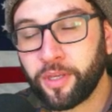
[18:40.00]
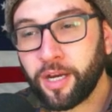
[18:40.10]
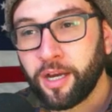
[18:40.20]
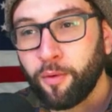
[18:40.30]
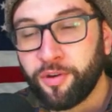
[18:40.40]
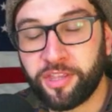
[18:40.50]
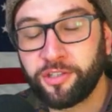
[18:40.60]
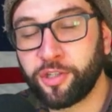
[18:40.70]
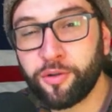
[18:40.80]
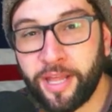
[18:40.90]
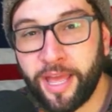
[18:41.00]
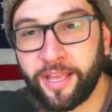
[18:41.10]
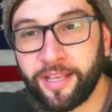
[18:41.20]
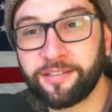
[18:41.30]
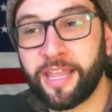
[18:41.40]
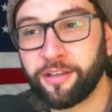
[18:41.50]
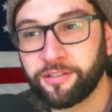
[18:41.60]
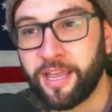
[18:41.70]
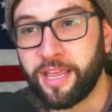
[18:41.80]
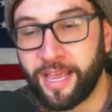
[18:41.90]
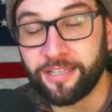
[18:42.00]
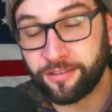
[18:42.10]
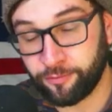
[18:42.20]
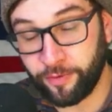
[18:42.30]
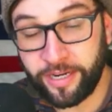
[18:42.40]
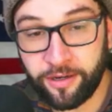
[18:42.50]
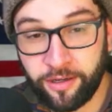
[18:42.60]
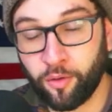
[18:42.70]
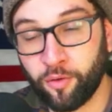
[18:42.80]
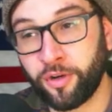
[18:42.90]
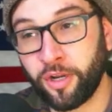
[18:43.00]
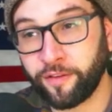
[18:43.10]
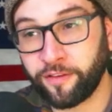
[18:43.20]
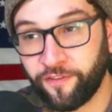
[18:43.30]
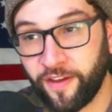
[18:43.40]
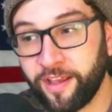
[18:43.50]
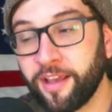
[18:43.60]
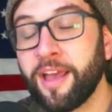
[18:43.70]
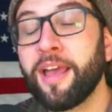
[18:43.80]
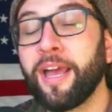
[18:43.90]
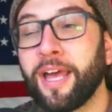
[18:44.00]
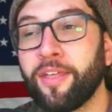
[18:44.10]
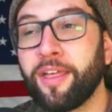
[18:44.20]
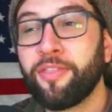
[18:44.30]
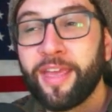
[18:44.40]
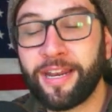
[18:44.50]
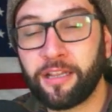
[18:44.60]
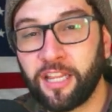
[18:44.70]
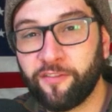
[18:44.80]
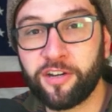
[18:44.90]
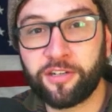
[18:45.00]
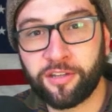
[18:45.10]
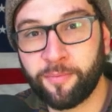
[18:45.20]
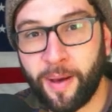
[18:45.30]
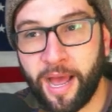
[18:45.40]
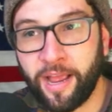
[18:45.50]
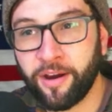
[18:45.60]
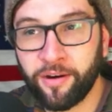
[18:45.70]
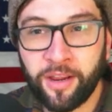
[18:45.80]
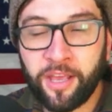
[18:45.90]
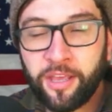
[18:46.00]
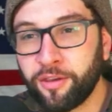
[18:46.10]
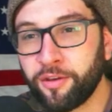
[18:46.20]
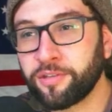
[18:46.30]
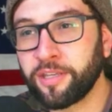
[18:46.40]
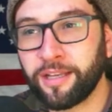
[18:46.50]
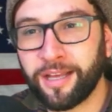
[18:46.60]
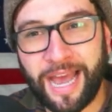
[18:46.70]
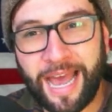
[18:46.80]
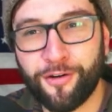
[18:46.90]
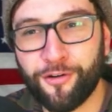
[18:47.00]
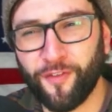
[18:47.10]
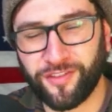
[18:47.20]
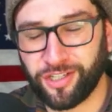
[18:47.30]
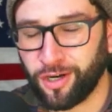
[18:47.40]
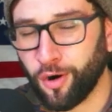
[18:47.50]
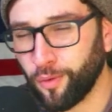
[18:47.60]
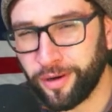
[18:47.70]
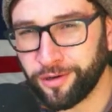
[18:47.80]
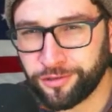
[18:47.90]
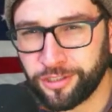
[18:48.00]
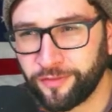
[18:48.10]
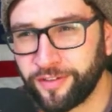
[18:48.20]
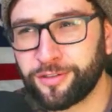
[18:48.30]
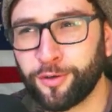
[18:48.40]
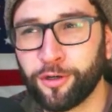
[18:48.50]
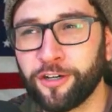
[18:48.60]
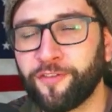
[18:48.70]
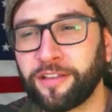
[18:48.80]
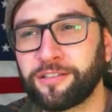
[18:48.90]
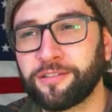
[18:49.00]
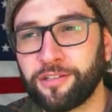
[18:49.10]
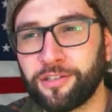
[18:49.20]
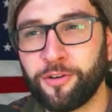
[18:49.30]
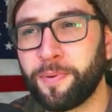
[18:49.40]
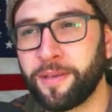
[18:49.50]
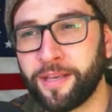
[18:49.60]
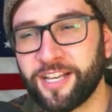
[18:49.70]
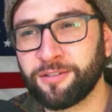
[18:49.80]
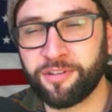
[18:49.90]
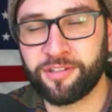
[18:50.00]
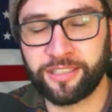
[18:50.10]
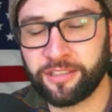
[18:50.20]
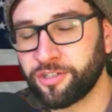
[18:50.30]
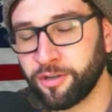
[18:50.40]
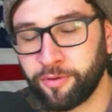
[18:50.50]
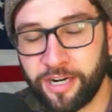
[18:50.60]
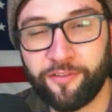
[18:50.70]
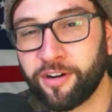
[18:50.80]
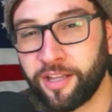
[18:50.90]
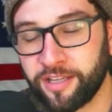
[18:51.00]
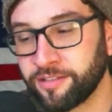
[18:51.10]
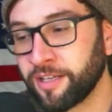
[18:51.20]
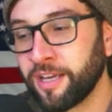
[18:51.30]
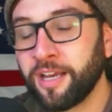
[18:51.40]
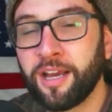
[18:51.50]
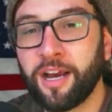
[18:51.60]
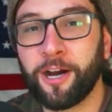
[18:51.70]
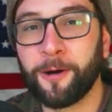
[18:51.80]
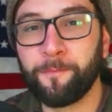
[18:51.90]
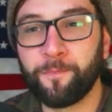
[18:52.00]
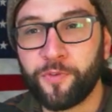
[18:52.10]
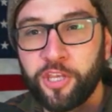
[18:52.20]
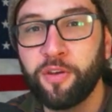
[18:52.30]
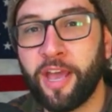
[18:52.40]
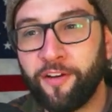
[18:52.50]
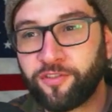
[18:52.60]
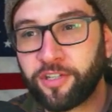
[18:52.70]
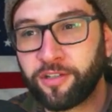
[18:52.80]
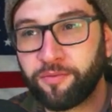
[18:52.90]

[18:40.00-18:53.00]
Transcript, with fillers: Within 2 days, they'll say, yes, it's real, or no, it's fake. And then they deliver it to the buyer using, I don't know if it's a courier service or if it's UPS with signature, whatever it is, they have to